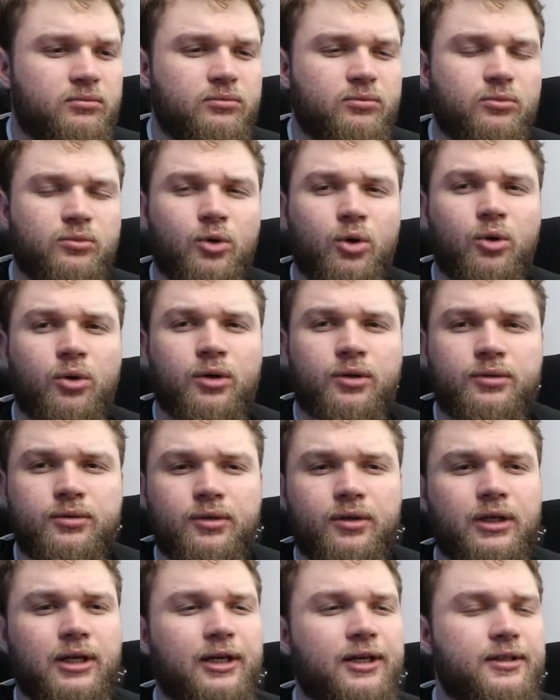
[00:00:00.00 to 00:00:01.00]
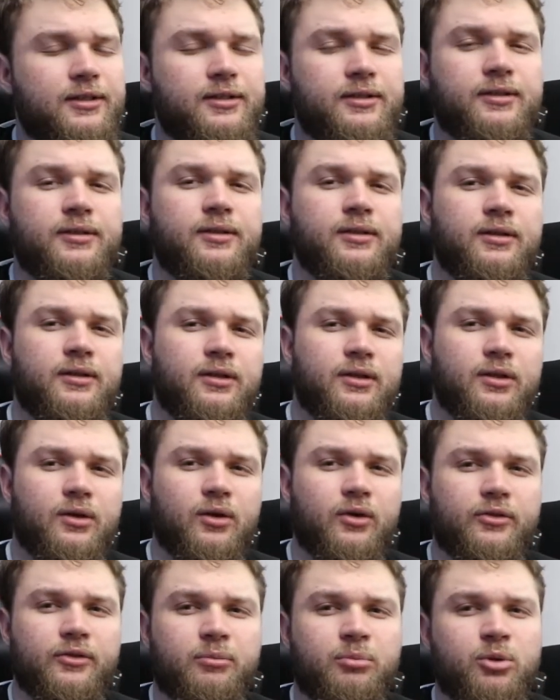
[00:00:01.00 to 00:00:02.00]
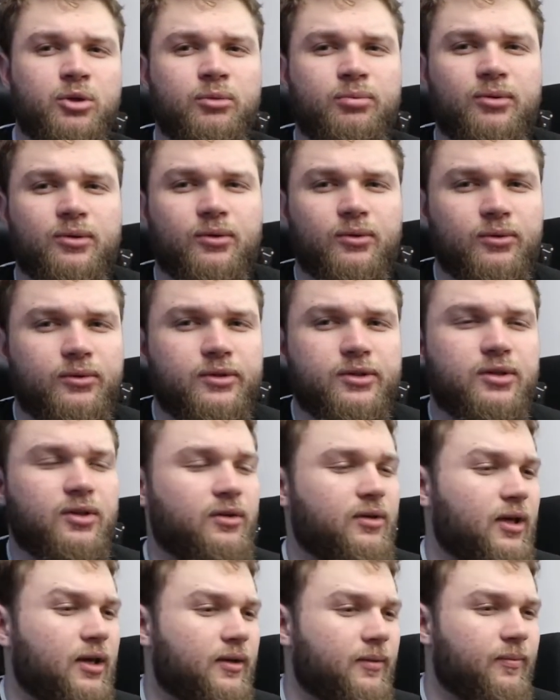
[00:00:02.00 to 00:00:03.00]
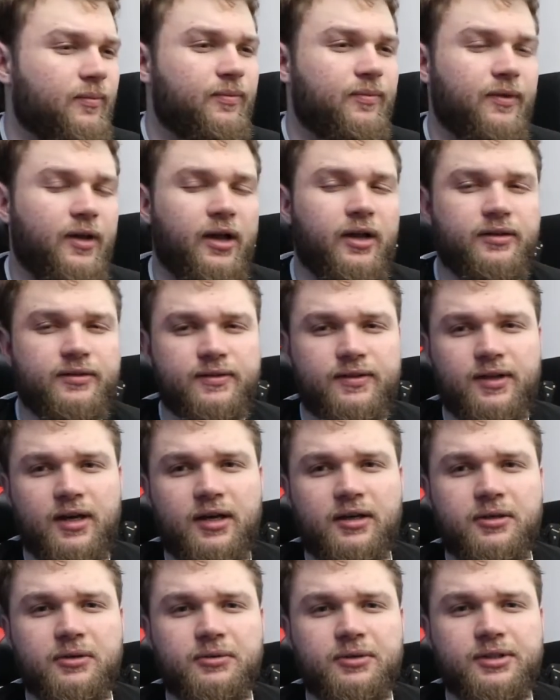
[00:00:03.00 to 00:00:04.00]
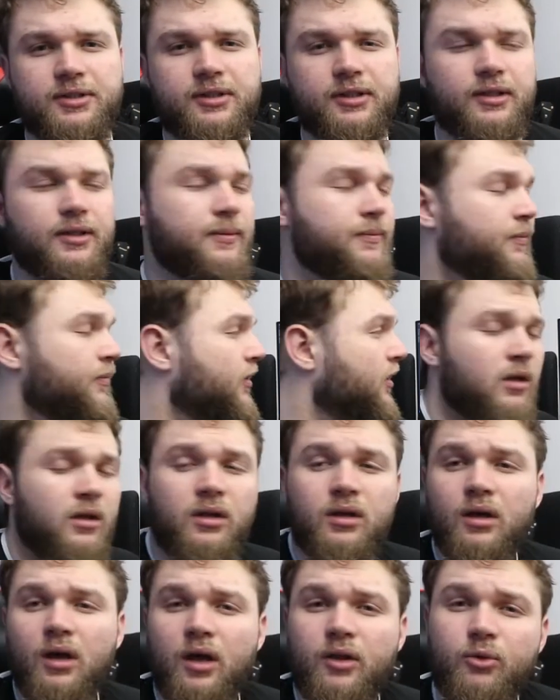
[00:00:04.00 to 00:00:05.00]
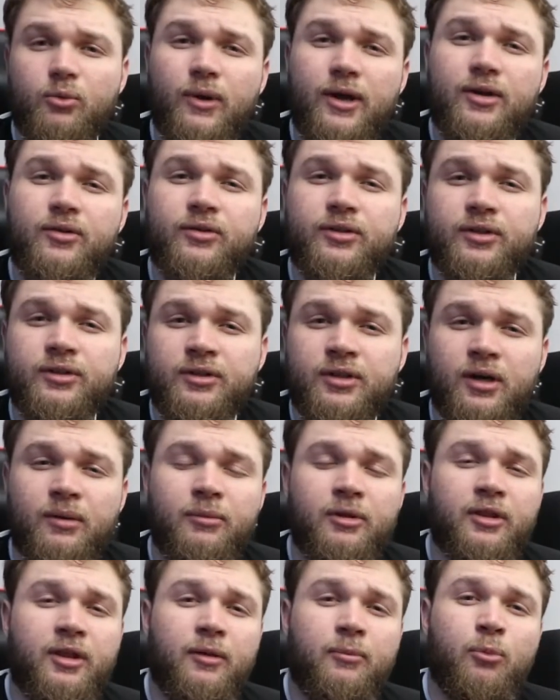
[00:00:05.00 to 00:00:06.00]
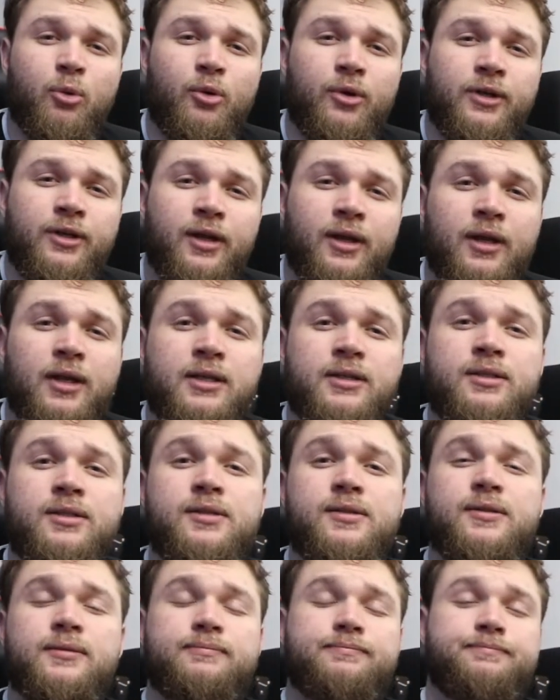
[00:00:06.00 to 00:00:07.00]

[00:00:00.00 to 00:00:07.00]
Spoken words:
more or less on the pupil. So yeah, hence the accuracy. And the way you determine that point is